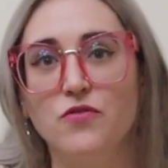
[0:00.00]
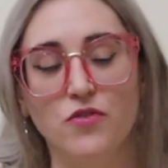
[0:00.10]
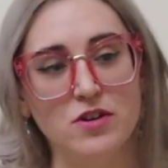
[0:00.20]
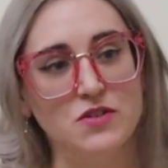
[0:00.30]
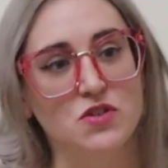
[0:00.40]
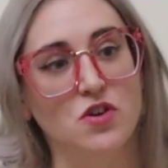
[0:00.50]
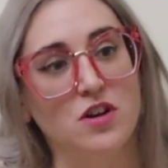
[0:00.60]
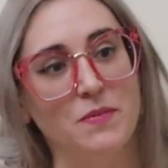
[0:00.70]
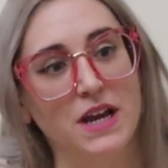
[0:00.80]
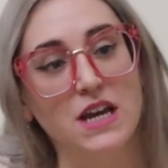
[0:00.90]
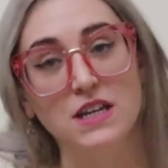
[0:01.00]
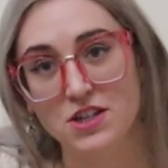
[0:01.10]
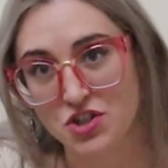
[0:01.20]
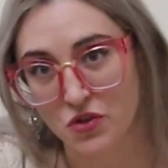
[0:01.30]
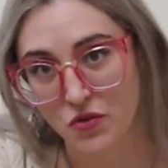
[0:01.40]
first took my
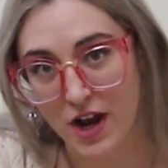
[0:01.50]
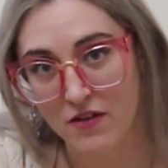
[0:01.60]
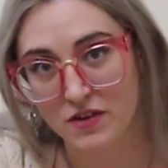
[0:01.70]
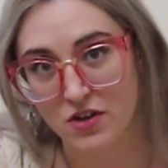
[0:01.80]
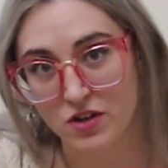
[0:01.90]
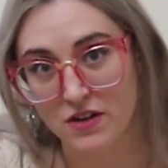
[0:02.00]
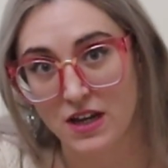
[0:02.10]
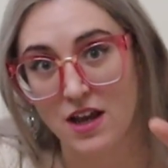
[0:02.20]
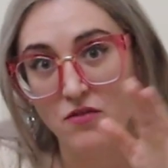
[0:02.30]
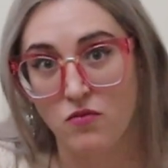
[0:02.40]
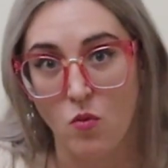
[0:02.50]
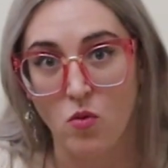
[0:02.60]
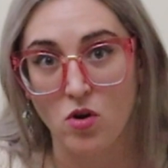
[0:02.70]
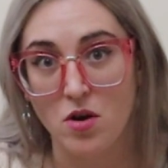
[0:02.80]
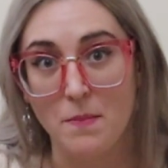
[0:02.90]
initial Greavity reading
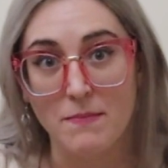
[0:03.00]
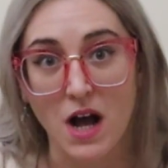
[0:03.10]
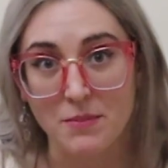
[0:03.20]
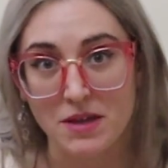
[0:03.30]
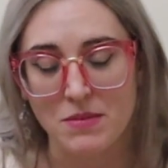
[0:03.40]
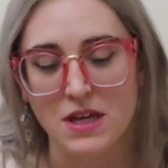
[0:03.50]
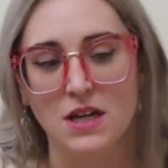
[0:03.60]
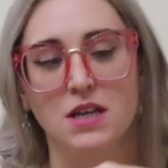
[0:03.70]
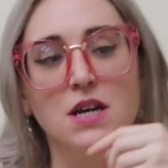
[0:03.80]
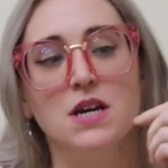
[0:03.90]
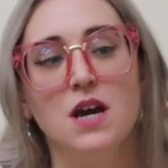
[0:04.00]
for Mommy Mead,